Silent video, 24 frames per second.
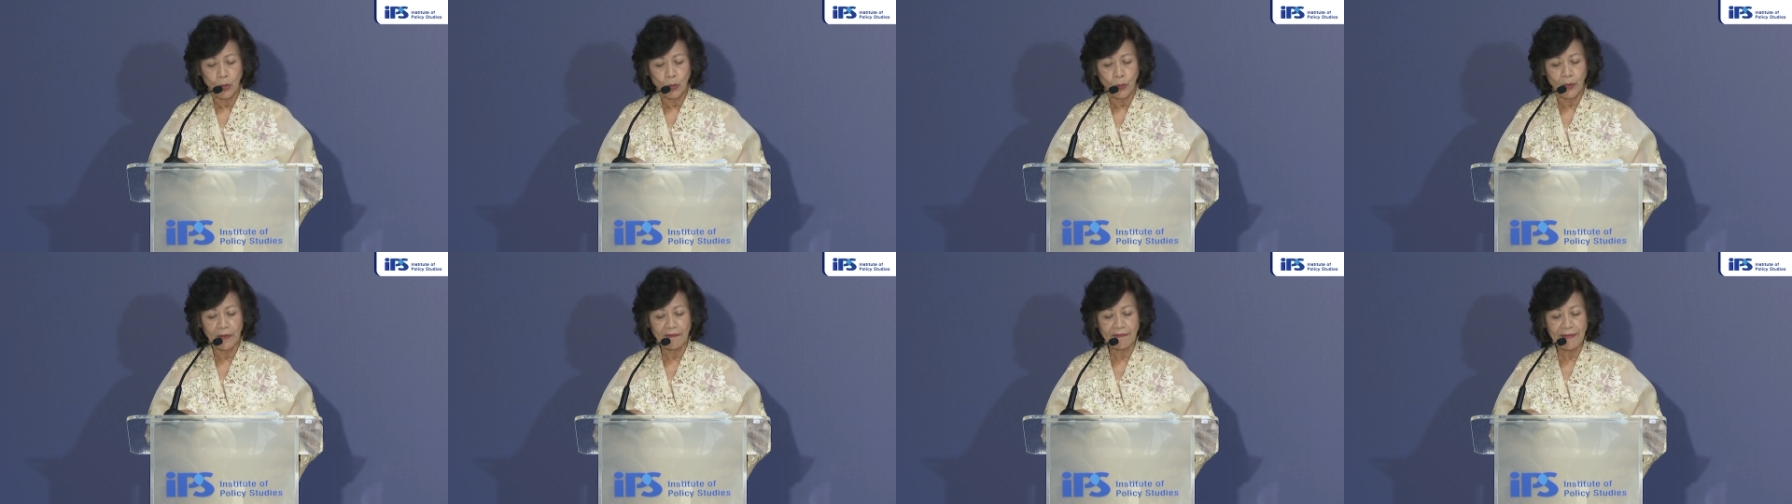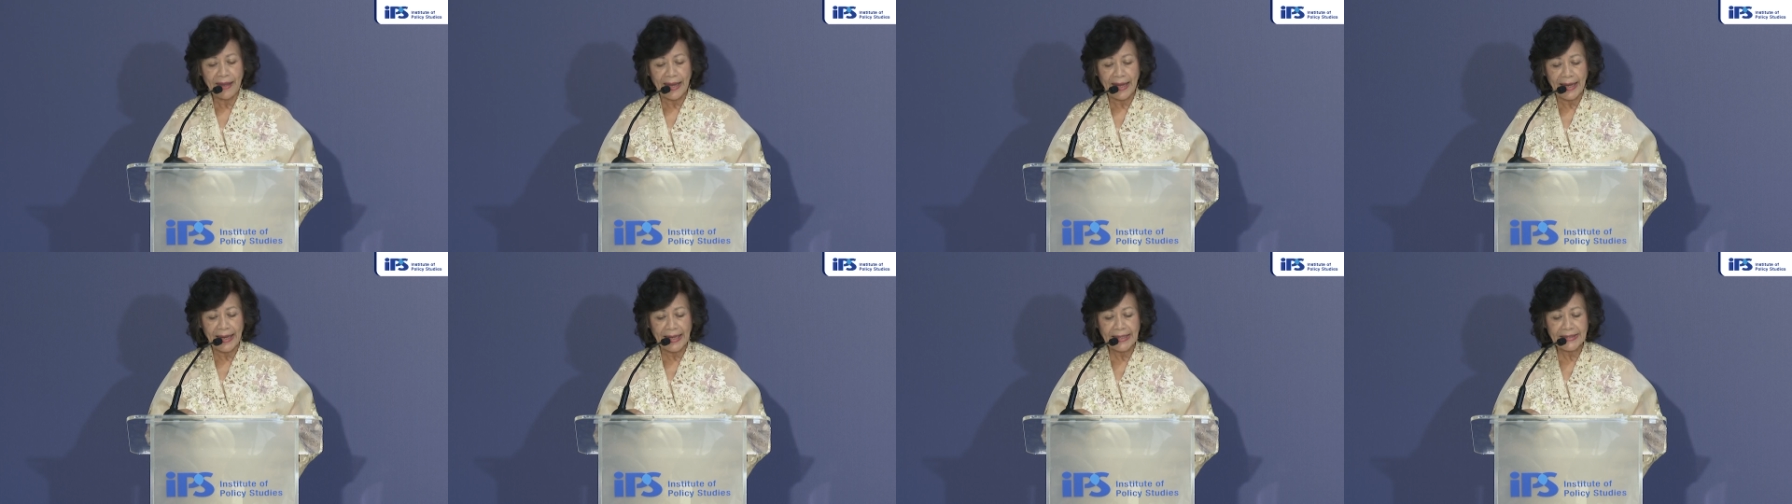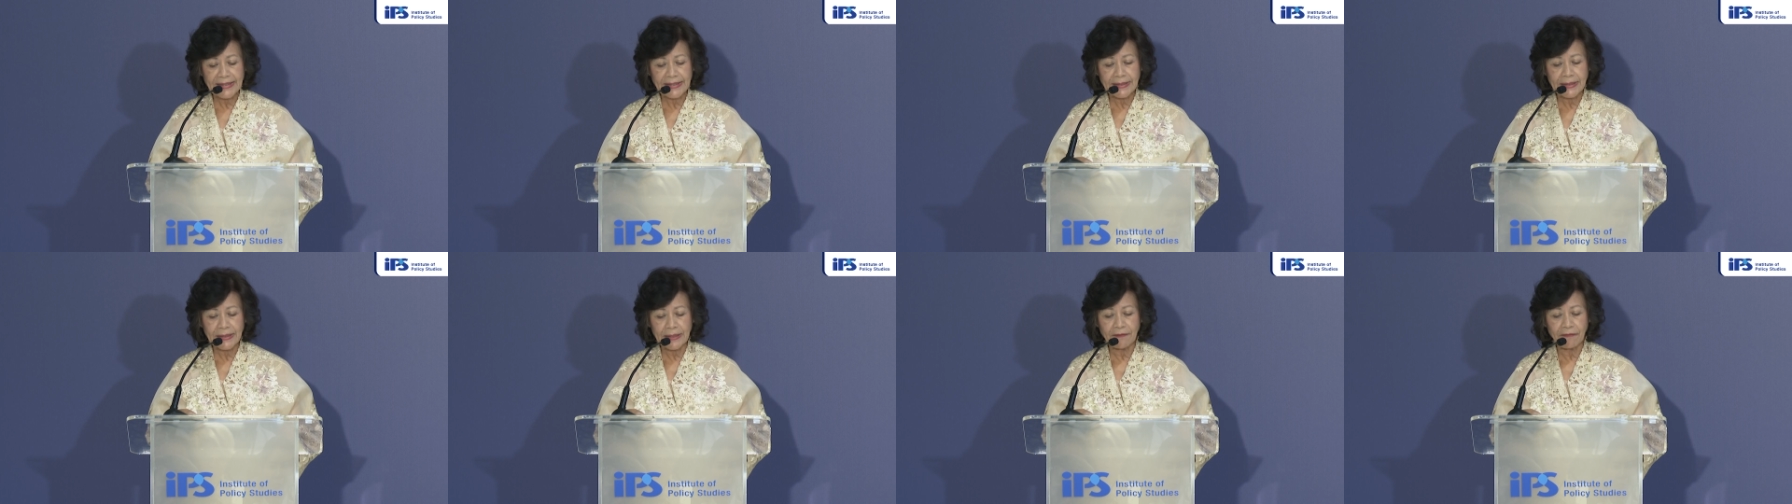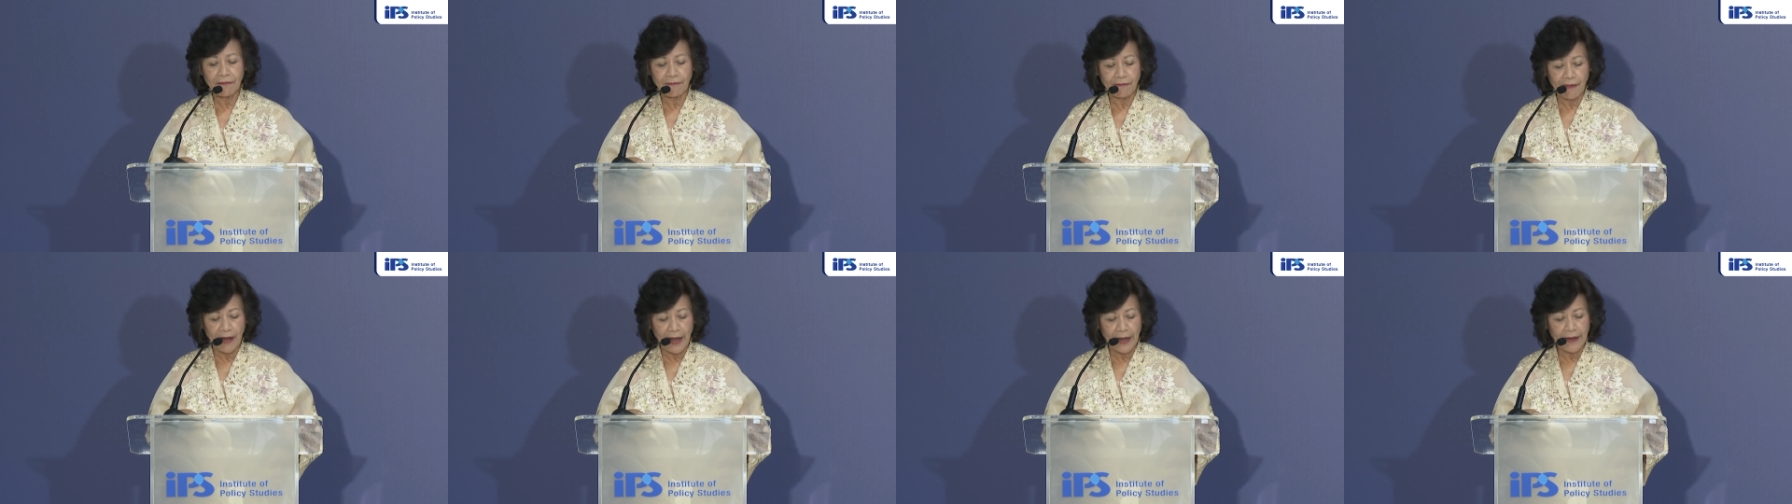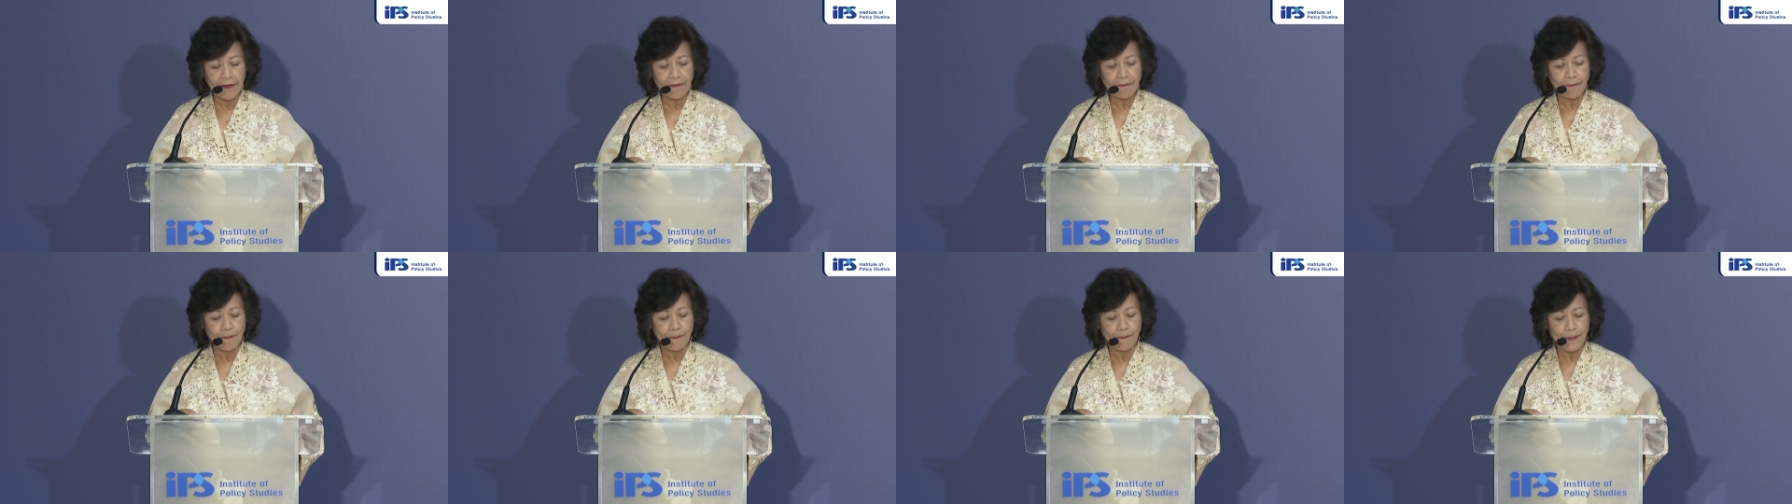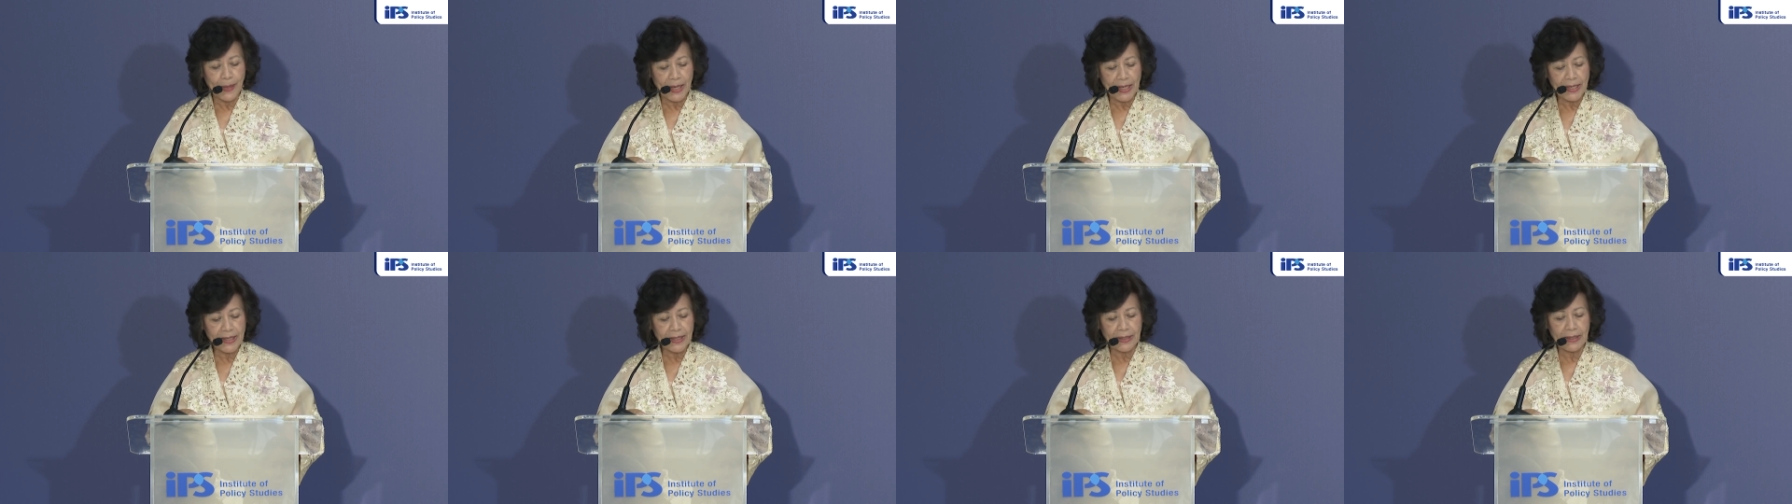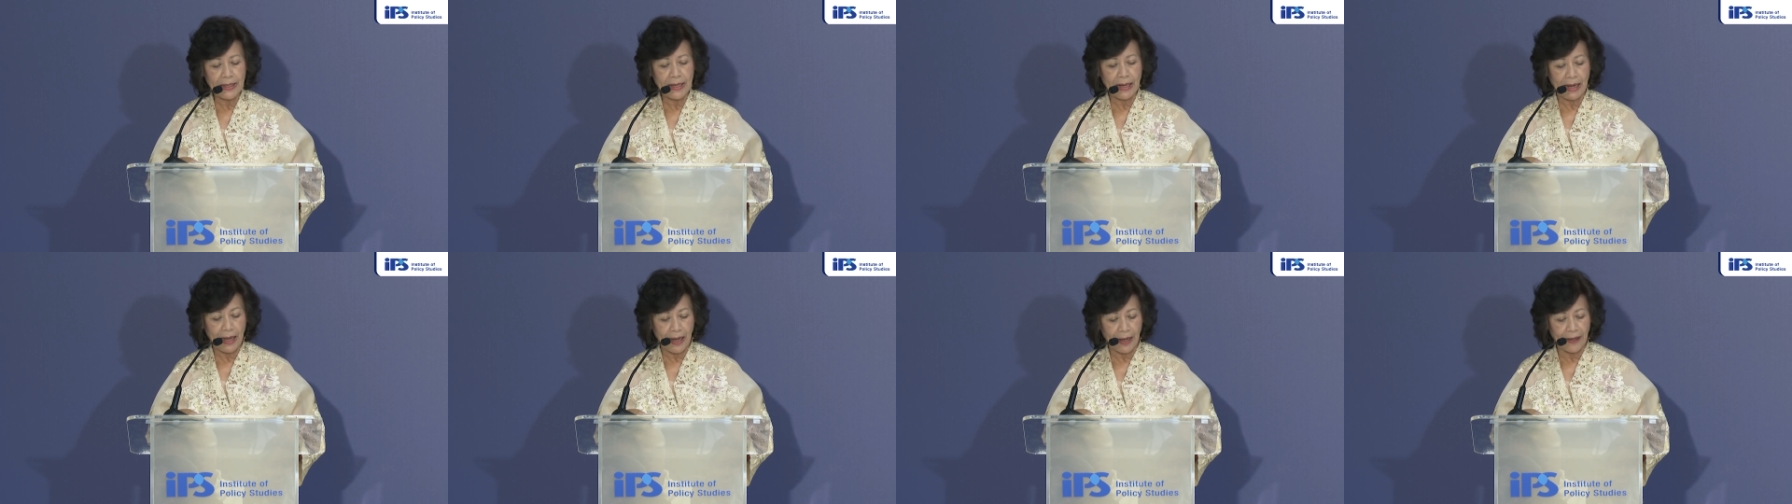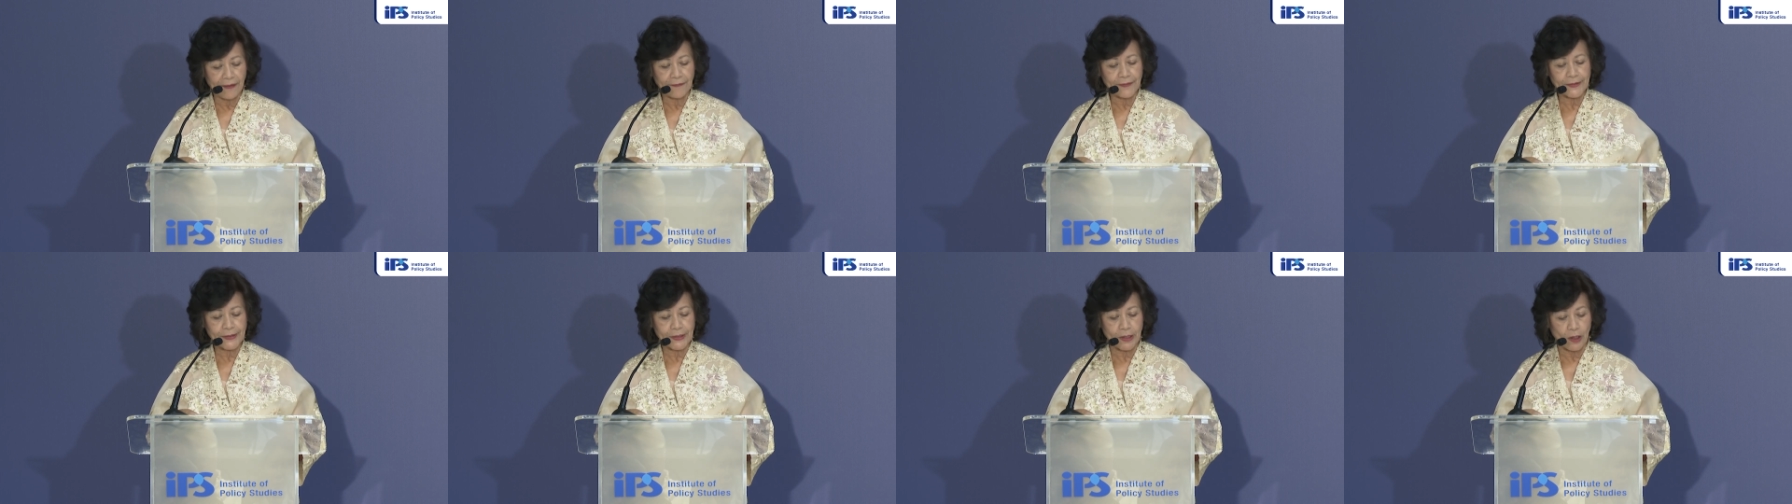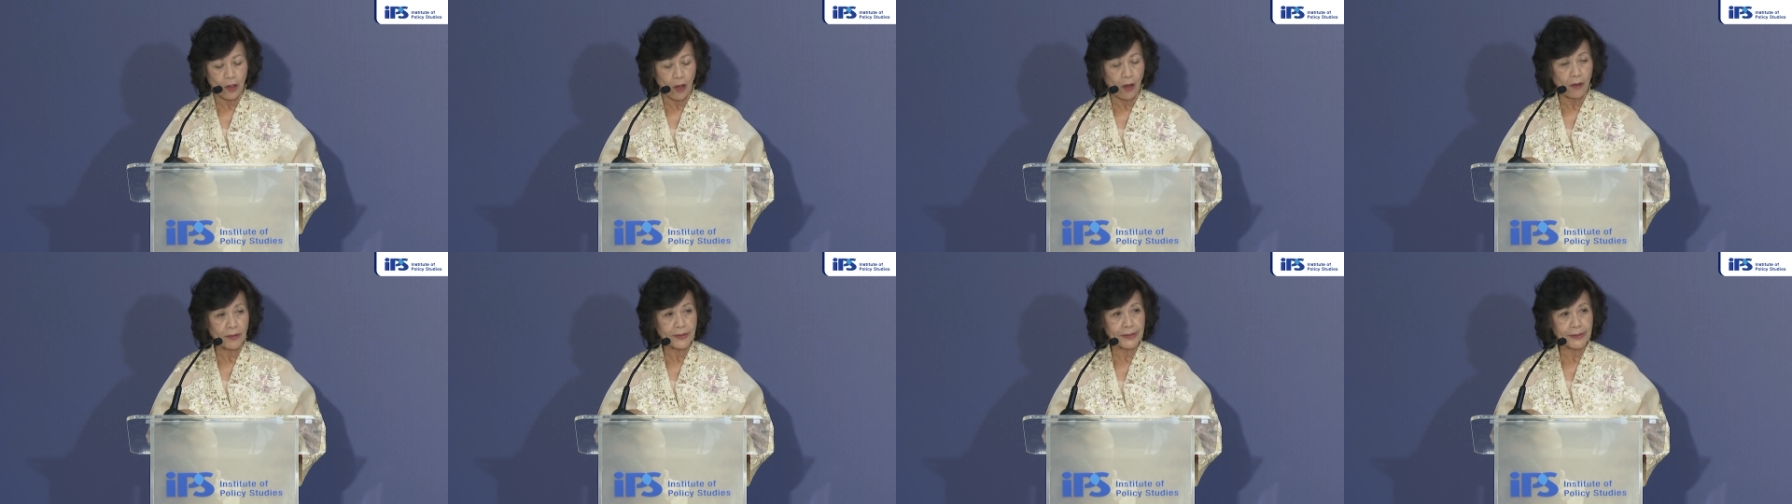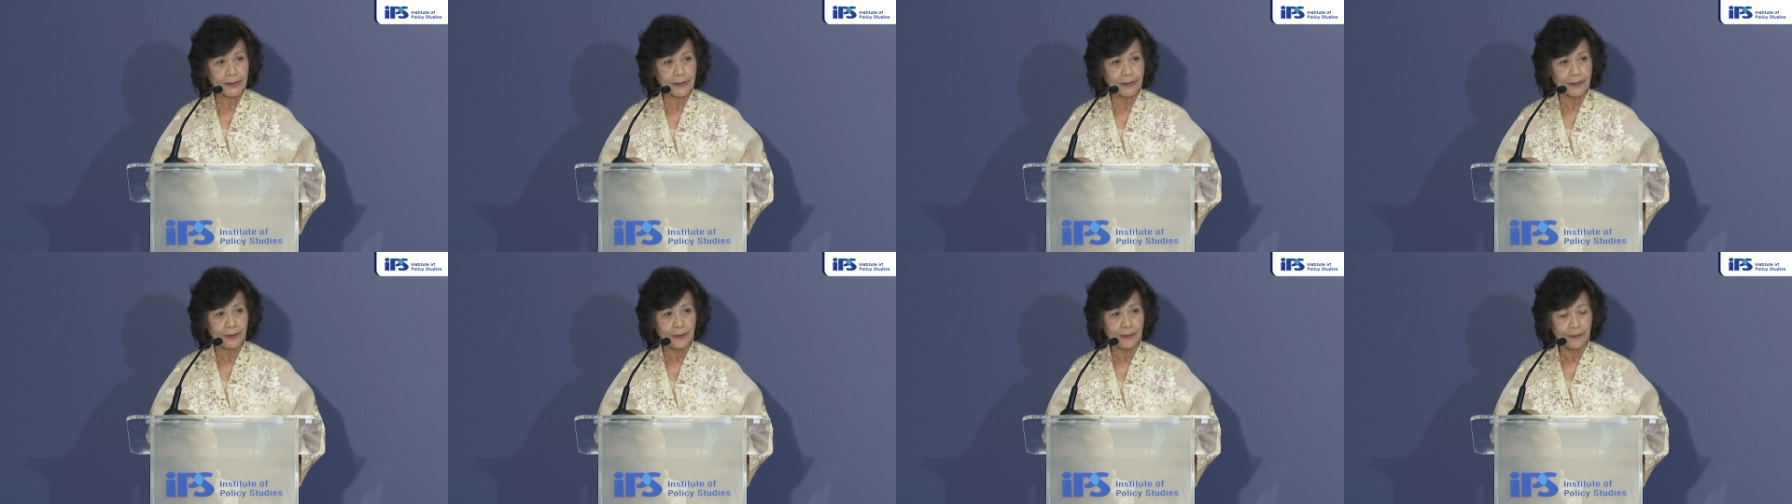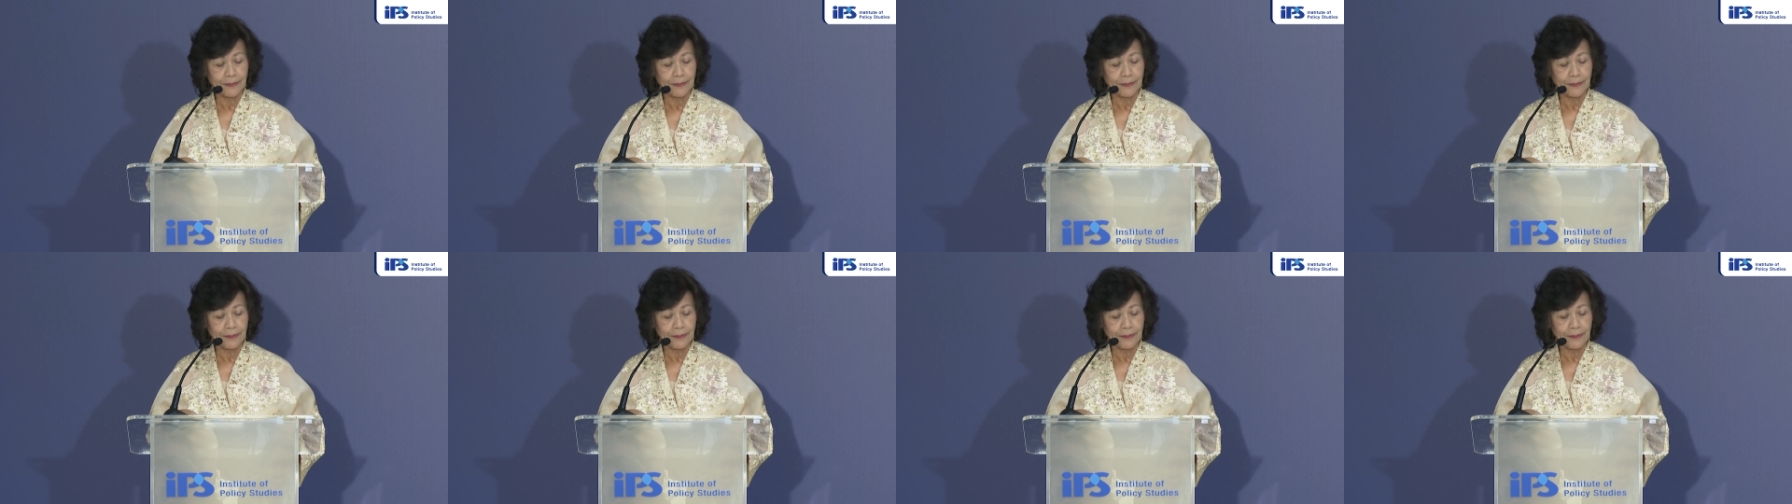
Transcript: with 85 million lives lost,